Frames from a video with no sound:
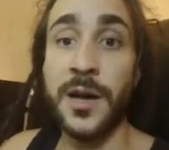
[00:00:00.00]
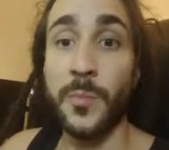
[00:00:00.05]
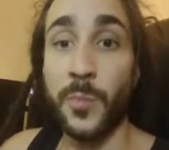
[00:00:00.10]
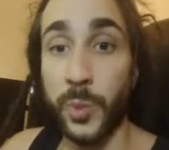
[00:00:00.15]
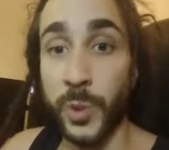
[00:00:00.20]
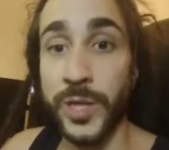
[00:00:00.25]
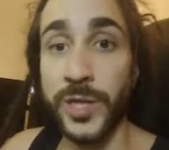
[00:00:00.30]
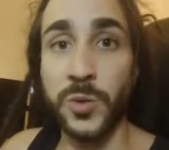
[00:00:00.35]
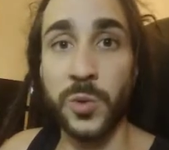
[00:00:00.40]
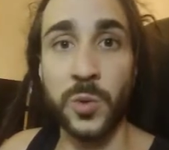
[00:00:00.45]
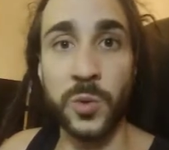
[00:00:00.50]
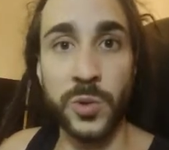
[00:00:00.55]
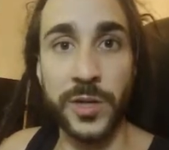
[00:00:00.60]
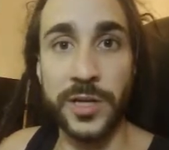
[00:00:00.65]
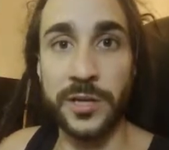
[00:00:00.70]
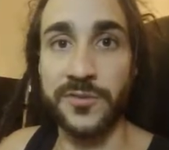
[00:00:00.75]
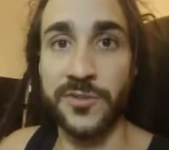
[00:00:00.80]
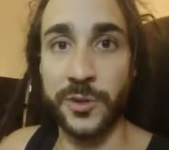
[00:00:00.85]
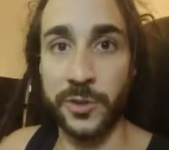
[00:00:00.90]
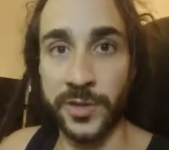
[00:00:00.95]
Pretty cool
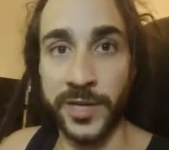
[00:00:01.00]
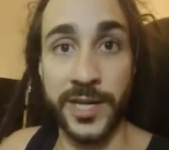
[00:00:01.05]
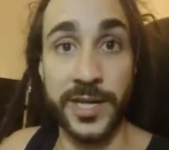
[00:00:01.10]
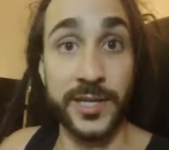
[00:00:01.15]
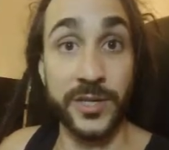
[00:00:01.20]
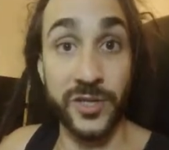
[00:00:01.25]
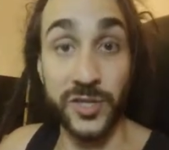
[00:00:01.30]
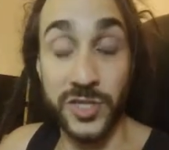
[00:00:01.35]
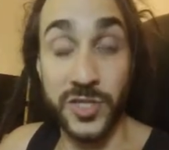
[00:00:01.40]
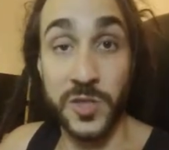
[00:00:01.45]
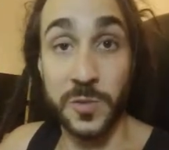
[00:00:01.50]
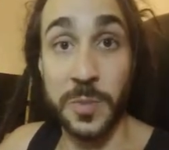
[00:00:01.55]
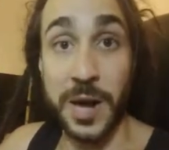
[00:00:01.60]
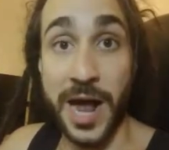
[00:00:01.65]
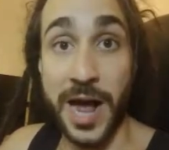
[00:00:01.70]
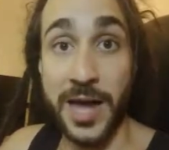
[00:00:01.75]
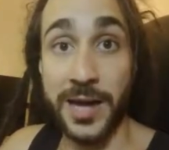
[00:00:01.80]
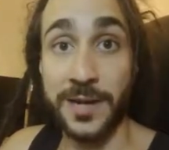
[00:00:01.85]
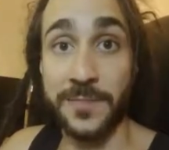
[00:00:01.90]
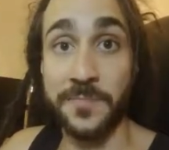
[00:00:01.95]
if you're in a good
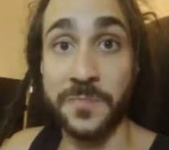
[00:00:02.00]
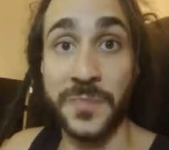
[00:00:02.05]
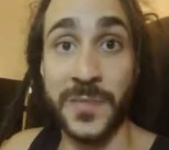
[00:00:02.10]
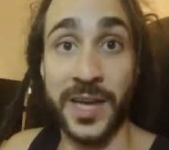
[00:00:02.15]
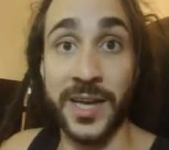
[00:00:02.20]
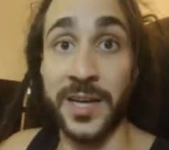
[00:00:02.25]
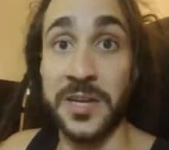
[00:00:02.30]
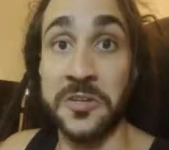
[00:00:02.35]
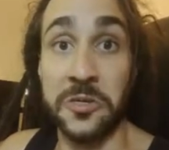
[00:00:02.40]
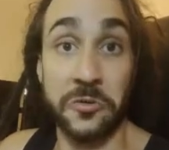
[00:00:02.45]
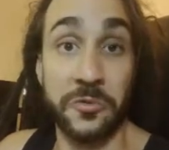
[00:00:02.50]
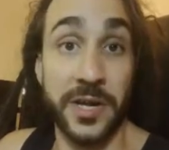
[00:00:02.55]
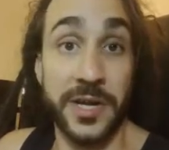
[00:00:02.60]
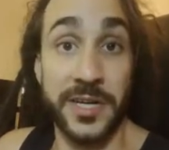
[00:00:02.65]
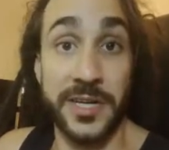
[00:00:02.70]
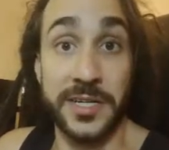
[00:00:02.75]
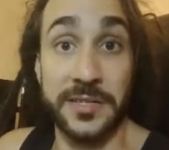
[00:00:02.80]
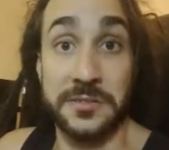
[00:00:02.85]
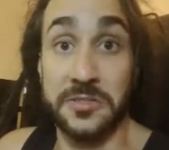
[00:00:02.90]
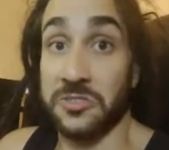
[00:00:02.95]
spot and you're ready
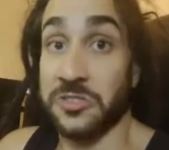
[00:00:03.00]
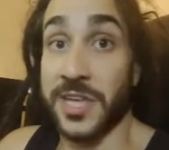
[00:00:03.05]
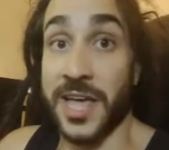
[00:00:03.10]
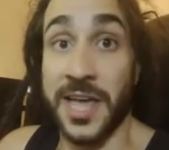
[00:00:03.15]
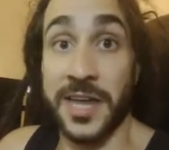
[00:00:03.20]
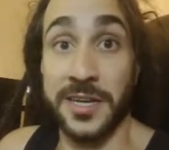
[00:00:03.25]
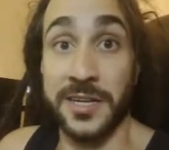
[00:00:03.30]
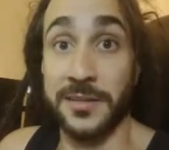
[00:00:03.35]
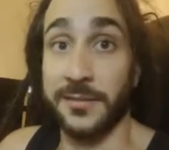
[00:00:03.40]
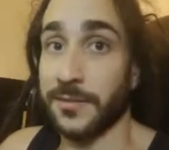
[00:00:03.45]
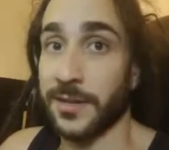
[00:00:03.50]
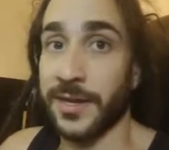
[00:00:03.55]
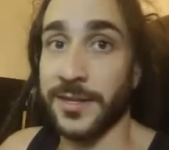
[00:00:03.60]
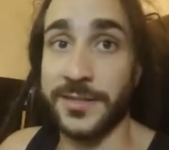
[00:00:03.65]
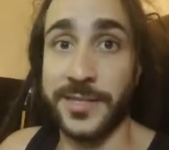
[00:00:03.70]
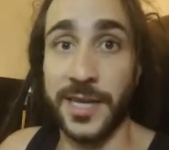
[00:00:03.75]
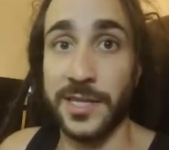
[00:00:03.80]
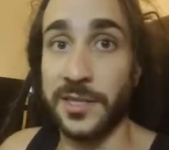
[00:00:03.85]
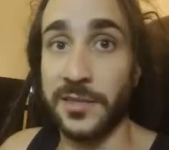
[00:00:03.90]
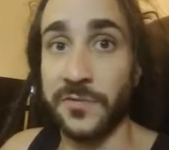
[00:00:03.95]
to just end it and
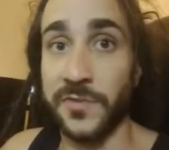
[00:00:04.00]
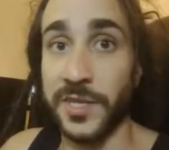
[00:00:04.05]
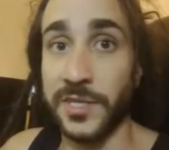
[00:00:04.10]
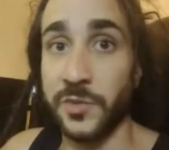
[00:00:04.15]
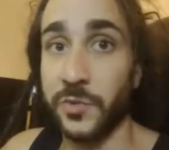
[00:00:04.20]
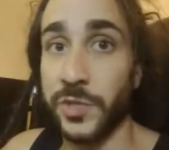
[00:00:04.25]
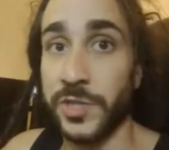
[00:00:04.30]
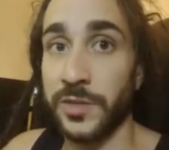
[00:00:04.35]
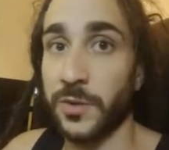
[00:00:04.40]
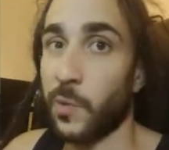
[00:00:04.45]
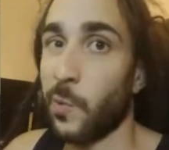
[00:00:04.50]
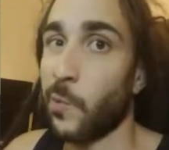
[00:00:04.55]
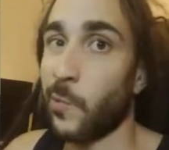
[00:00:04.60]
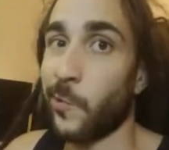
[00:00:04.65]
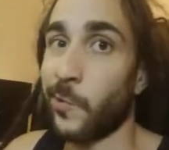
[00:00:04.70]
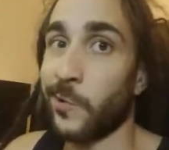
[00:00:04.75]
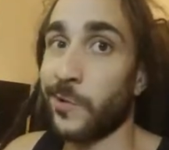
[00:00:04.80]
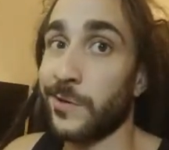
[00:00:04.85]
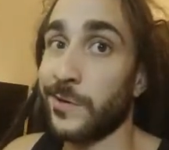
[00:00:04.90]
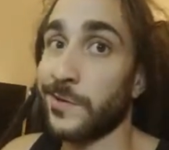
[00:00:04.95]
take the victory,
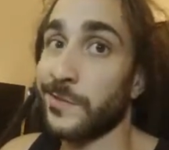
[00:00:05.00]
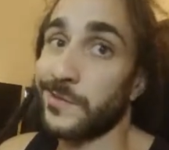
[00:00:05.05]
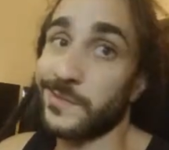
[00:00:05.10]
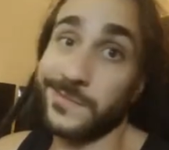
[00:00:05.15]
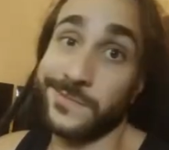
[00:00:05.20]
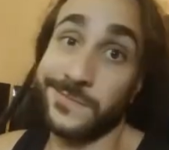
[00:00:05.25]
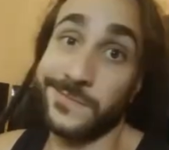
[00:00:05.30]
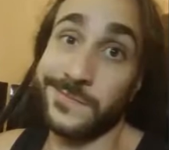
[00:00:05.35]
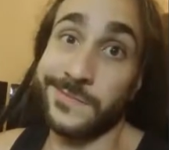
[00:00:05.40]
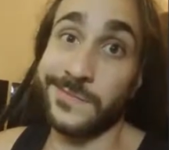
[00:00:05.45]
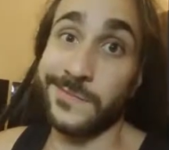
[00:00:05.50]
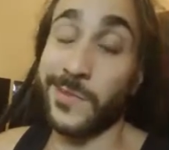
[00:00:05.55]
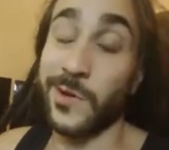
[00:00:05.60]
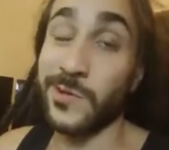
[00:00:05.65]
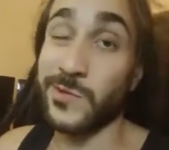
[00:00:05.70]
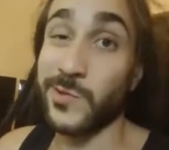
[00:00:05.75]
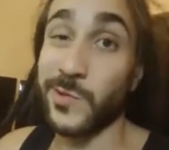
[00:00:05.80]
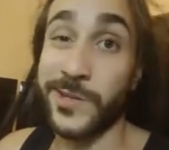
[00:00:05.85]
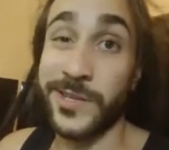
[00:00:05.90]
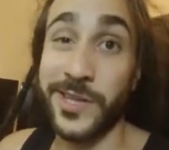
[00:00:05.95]
or
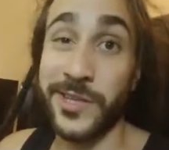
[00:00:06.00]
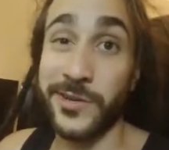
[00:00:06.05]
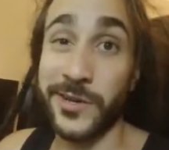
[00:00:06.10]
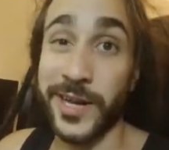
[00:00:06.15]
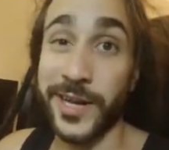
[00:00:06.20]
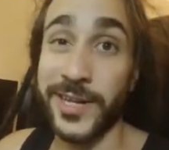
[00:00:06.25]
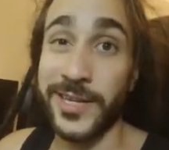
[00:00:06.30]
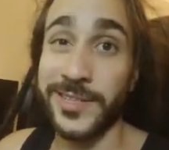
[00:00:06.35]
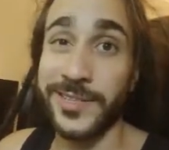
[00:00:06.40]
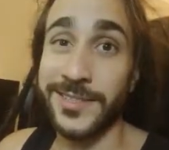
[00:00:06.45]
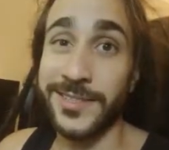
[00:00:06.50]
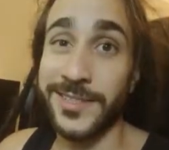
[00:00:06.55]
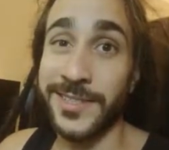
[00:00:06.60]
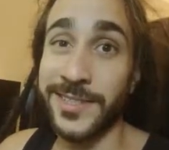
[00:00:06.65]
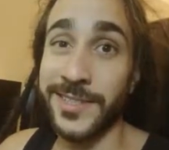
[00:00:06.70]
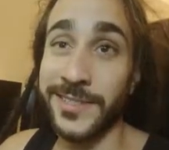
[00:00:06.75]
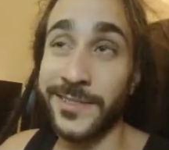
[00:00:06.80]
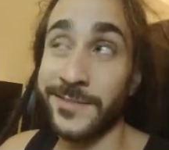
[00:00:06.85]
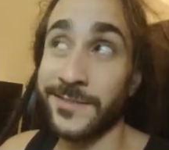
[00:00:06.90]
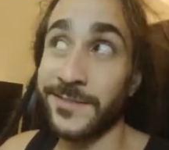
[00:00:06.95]
also on the other hand,
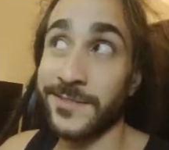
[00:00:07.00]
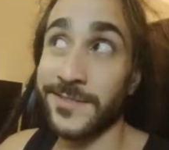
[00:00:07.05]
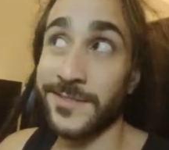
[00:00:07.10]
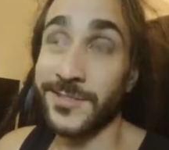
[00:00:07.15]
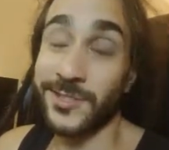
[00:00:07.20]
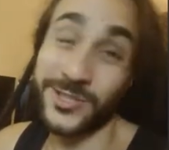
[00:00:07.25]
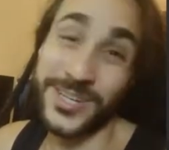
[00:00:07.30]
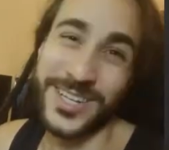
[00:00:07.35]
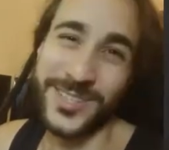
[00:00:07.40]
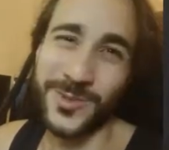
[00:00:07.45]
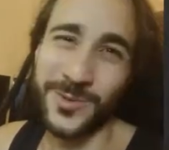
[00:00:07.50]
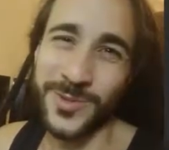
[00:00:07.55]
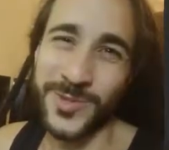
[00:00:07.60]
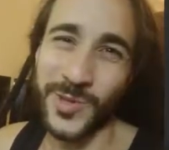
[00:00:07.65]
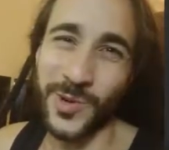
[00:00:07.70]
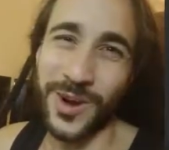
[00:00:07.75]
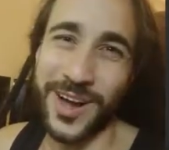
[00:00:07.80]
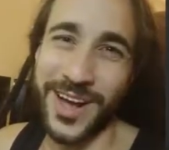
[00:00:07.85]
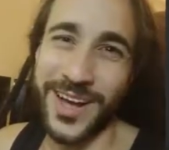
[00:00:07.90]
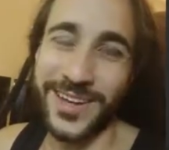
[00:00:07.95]
you're not doing
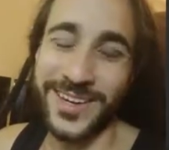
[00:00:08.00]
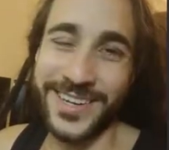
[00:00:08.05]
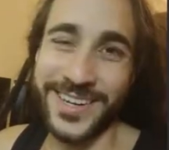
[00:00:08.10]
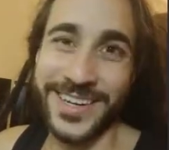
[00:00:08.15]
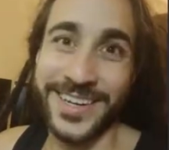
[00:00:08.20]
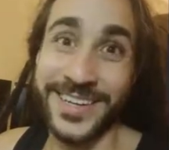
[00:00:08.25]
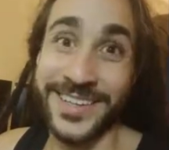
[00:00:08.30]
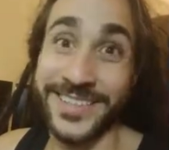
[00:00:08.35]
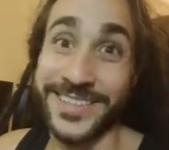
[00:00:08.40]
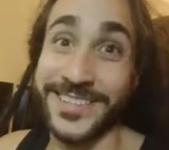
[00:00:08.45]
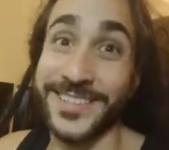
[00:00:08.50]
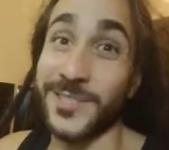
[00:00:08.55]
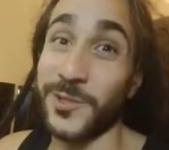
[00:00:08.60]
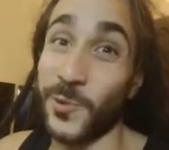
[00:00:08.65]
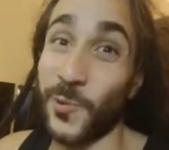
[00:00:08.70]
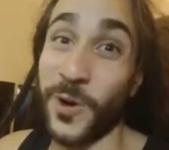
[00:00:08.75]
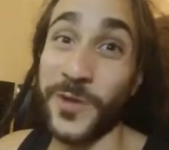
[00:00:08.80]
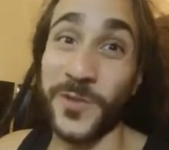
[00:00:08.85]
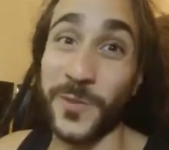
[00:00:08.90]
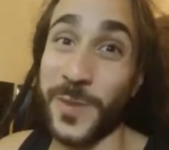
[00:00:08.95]
so hot and
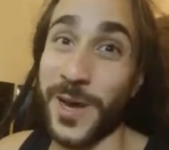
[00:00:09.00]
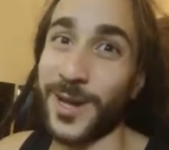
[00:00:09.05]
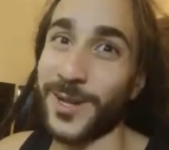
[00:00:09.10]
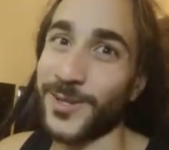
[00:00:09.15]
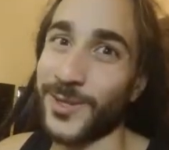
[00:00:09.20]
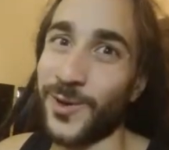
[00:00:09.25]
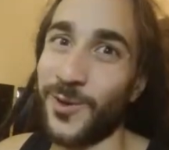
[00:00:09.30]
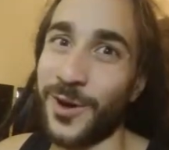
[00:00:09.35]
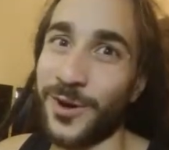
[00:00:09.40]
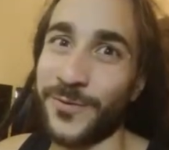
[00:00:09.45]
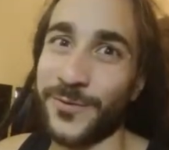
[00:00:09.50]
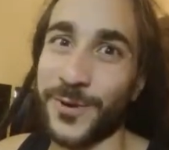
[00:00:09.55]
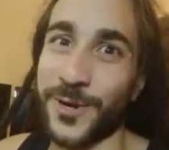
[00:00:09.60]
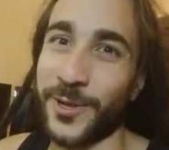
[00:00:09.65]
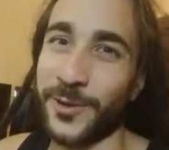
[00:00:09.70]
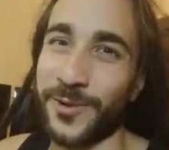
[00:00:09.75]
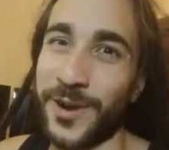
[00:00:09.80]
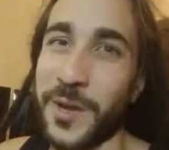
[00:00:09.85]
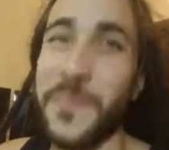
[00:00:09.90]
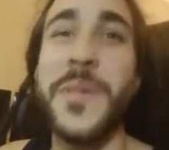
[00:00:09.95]
you want the battle to go on for
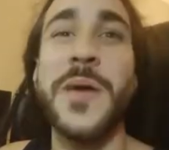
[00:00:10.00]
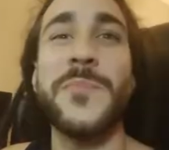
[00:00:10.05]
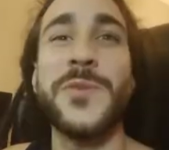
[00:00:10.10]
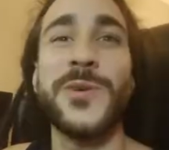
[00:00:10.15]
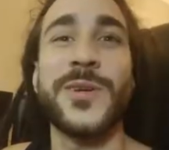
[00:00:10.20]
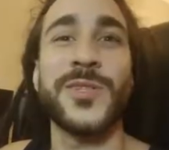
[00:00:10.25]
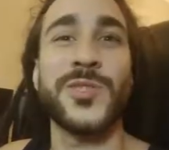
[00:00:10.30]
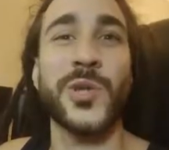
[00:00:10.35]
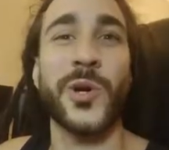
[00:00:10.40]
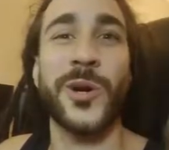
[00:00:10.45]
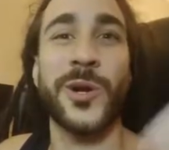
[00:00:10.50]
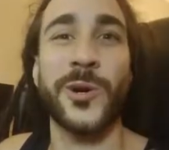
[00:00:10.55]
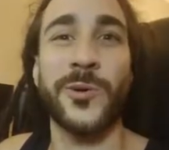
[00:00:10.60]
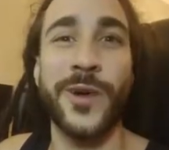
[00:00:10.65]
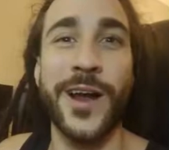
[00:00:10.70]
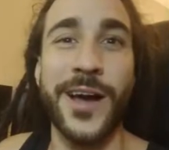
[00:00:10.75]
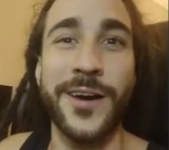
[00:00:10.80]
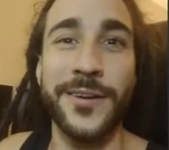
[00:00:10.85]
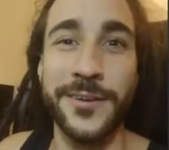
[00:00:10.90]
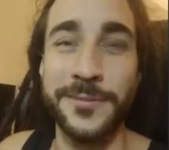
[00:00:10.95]
another round. Maybe you can turn it
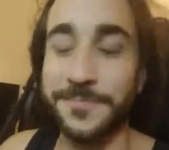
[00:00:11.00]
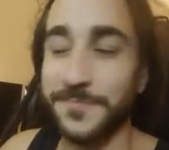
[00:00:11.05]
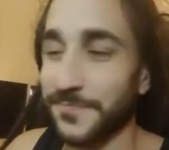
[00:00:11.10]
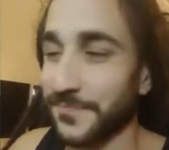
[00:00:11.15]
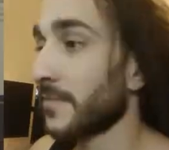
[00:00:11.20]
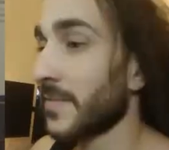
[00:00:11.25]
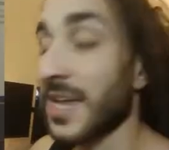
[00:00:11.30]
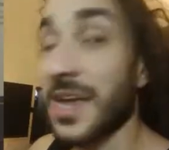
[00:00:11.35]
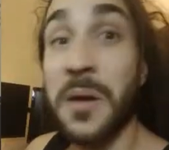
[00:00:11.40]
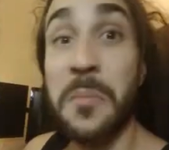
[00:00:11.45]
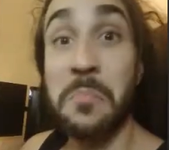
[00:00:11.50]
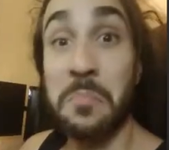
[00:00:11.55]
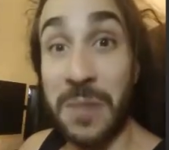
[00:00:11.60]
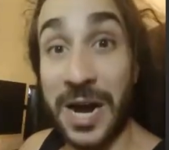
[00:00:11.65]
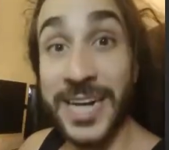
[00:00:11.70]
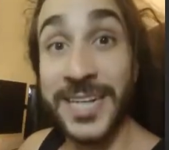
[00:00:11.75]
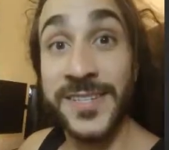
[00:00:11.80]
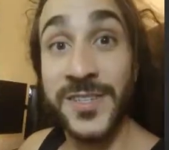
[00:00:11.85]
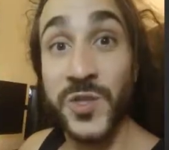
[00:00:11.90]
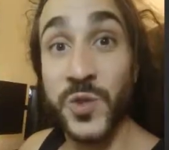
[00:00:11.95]
around.
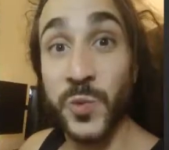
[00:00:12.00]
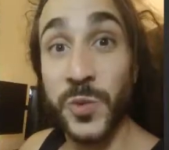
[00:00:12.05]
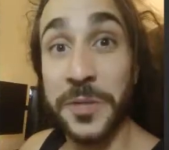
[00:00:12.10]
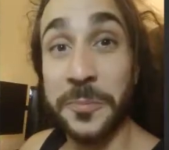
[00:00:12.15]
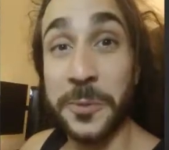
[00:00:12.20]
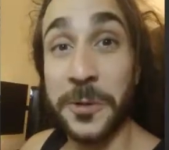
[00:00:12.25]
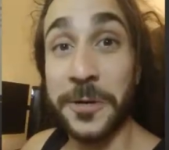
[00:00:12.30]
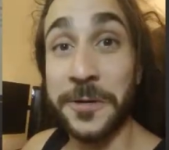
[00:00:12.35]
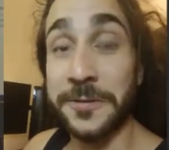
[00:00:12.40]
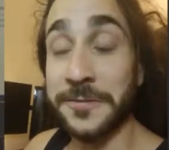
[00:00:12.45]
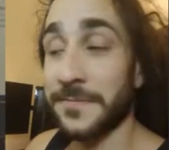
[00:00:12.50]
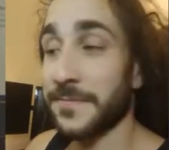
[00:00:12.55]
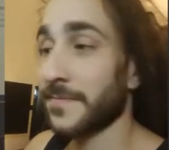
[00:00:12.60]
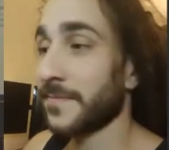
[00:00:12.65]
Minesweeper.